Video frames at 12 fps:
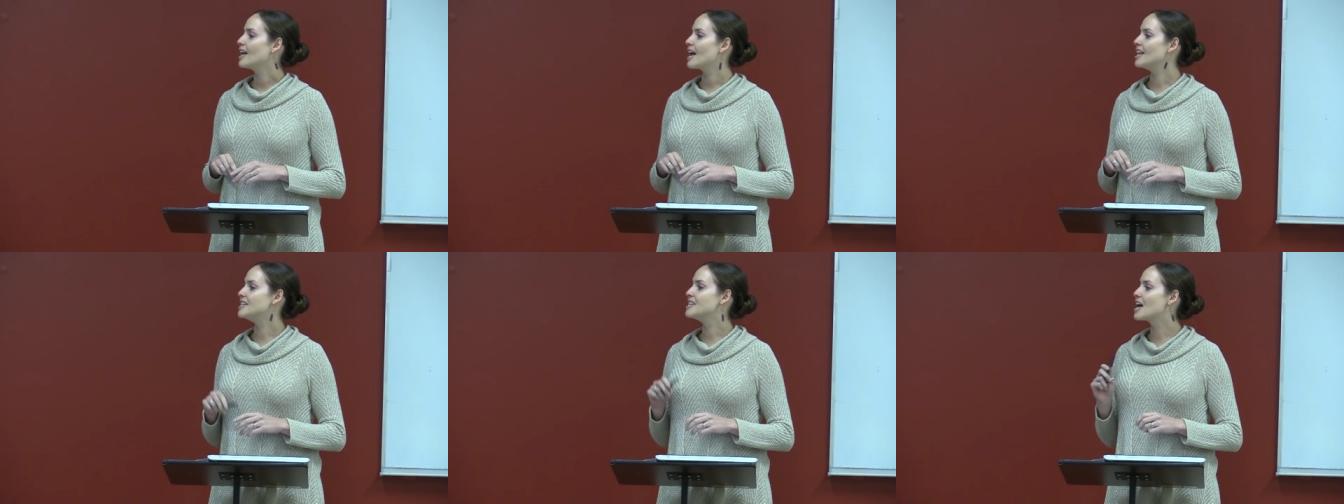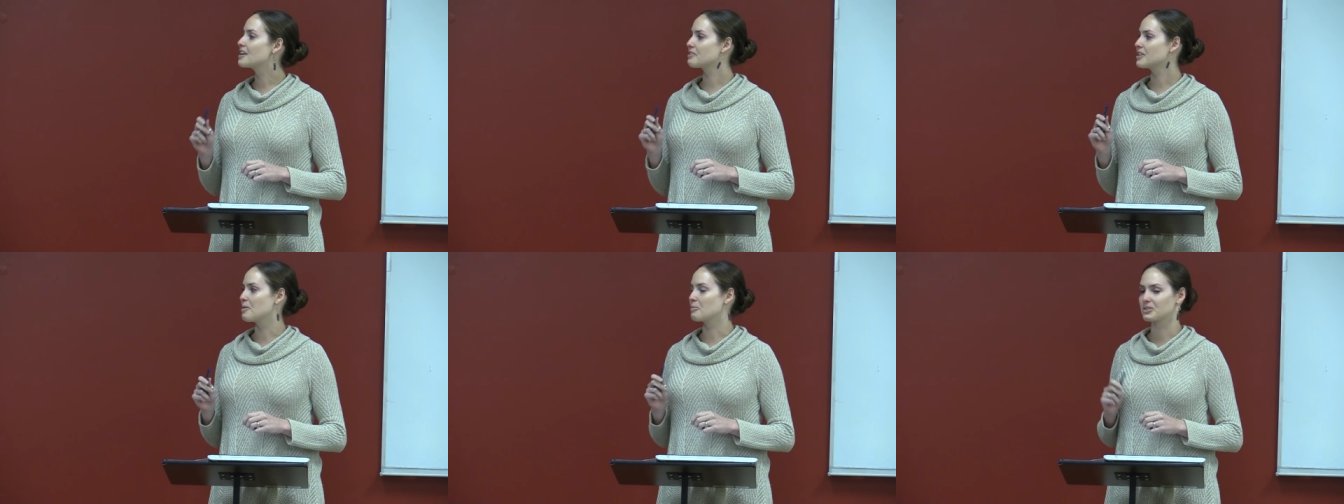And none of
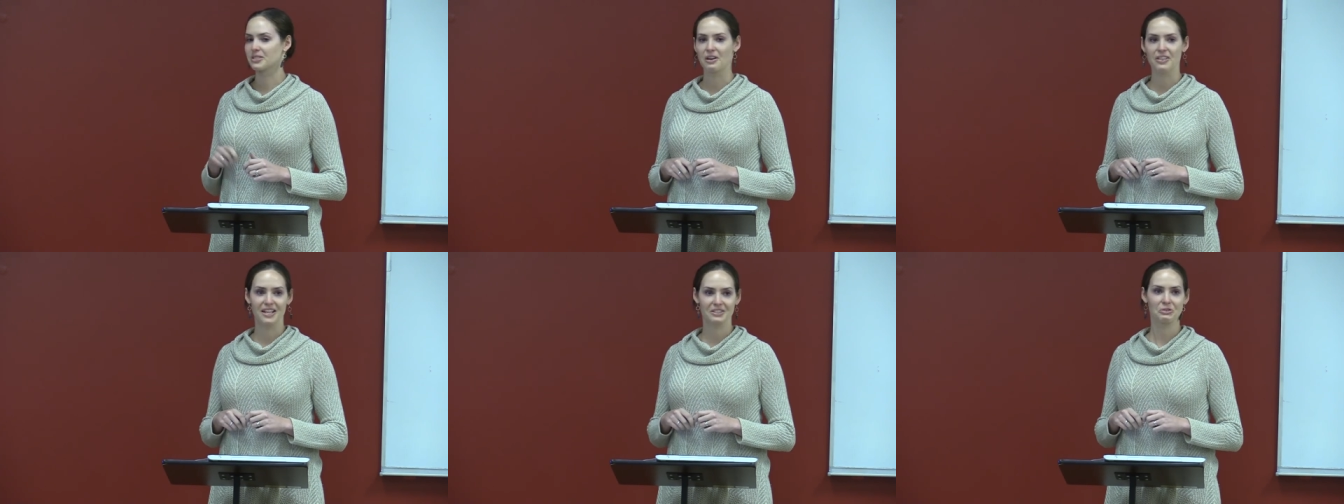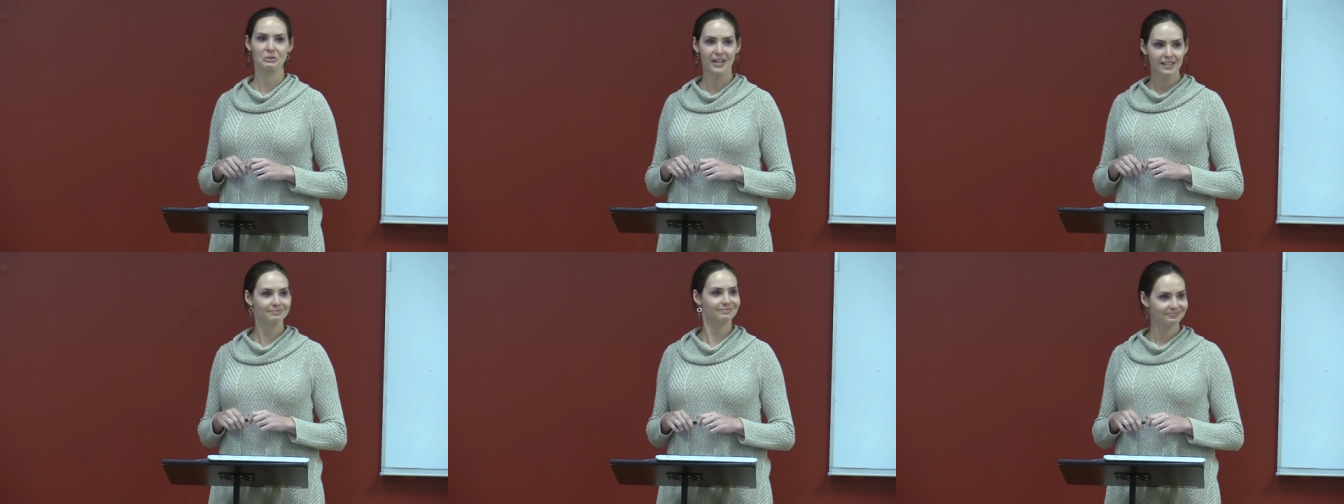the numbers tell that
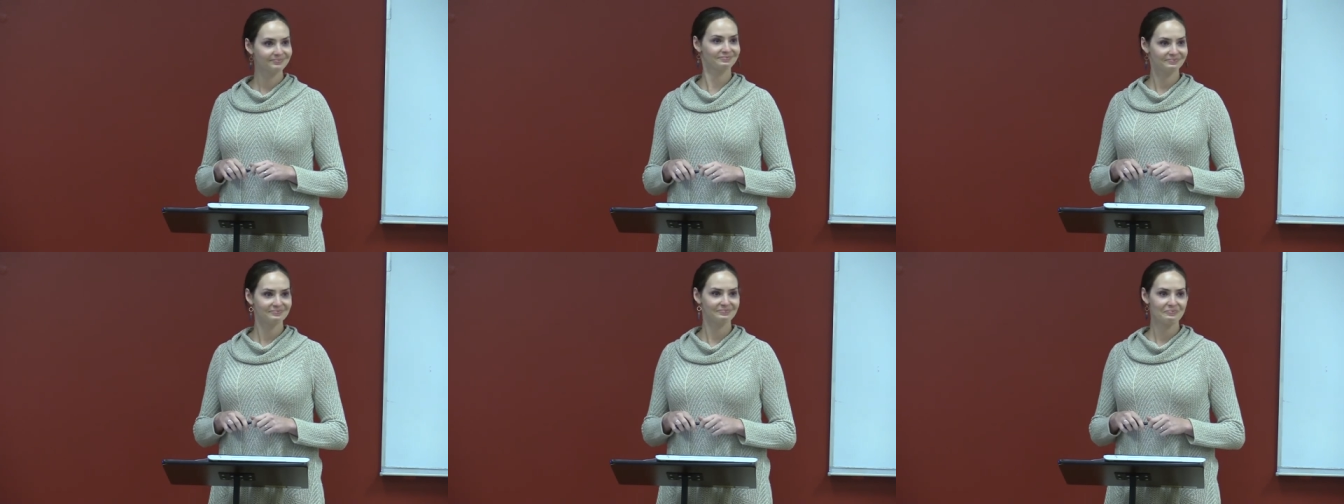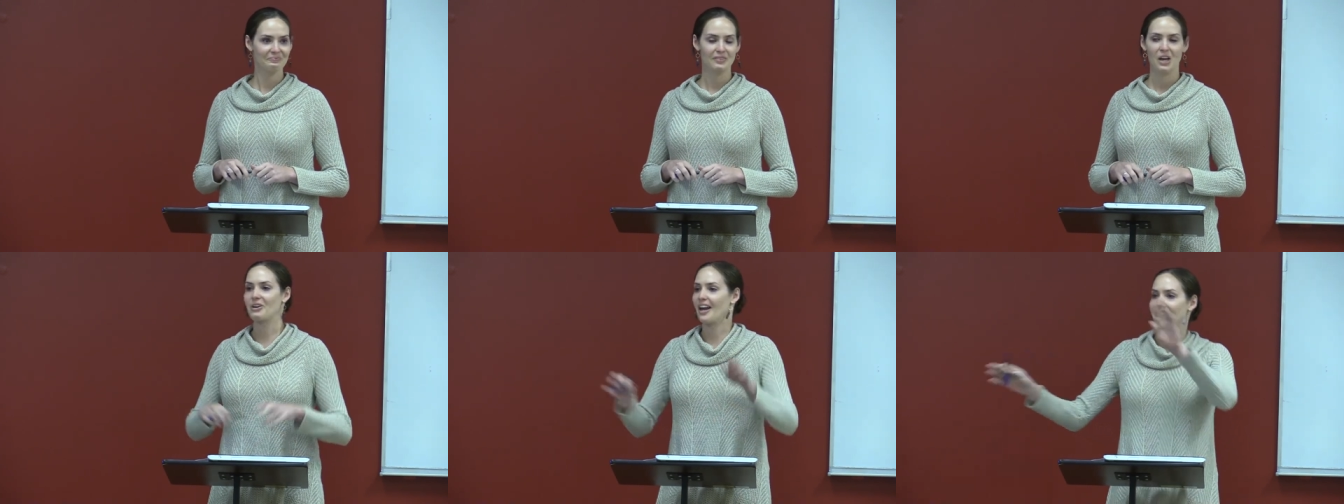story.
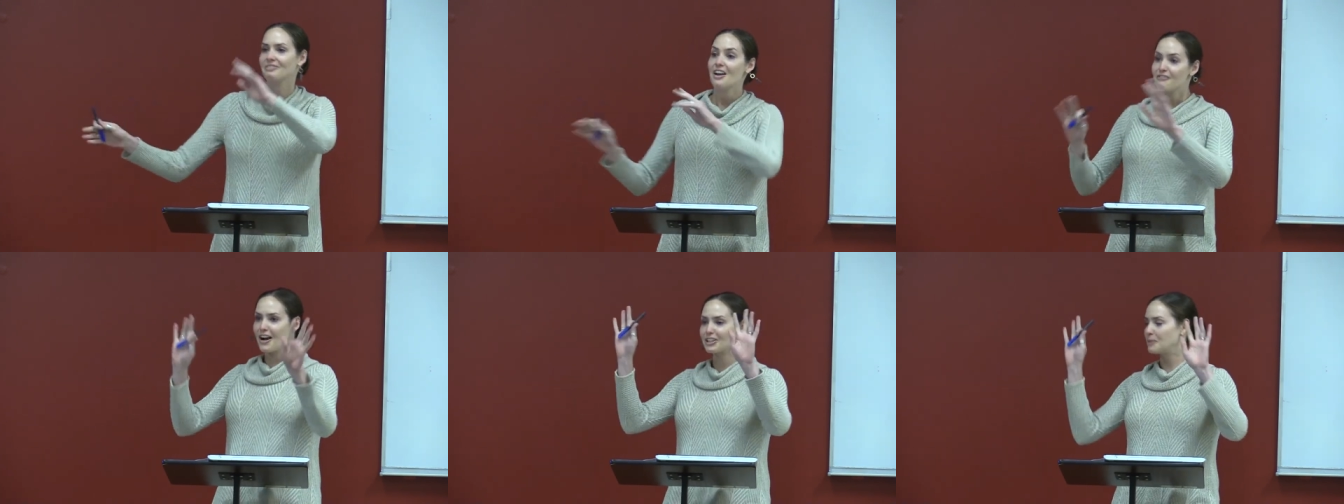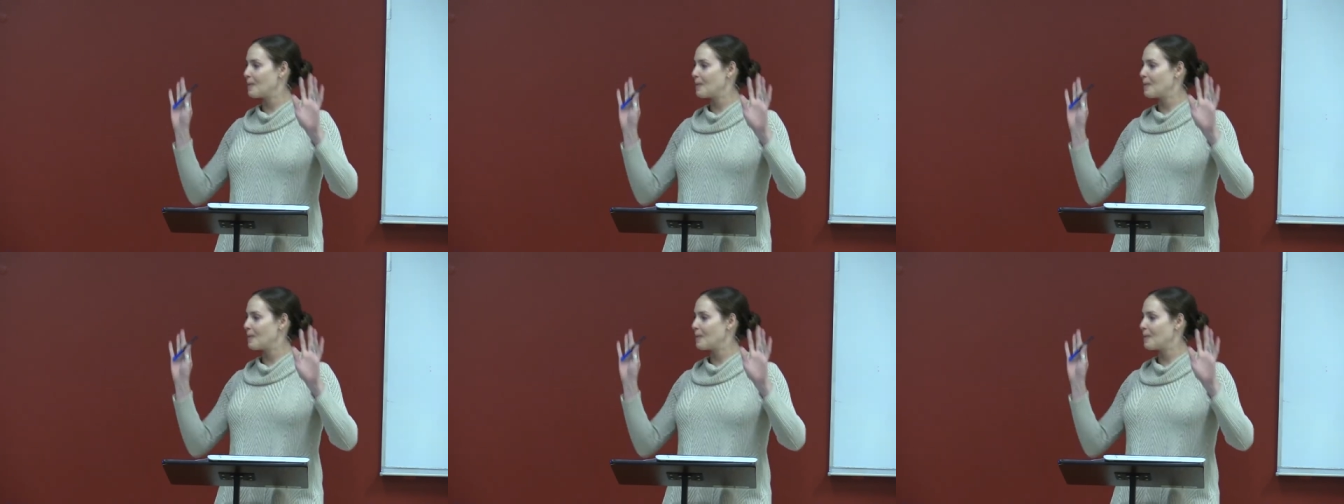Okay, back